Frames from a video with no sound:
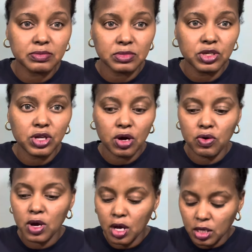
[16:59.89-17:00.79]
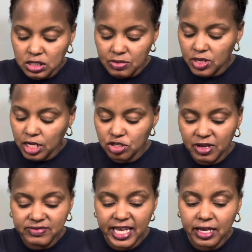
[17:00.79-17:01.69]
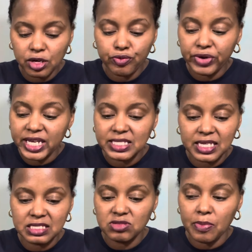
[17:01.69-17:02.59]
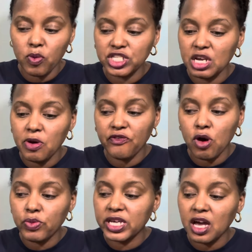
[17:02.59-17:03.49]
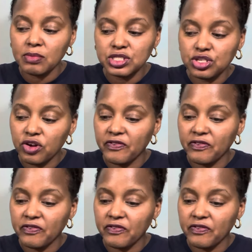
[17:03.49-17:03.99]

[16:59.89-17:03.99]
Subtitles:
You know, some of you guys, you may have taken a risk in some type of way, shape, or form when it comes to your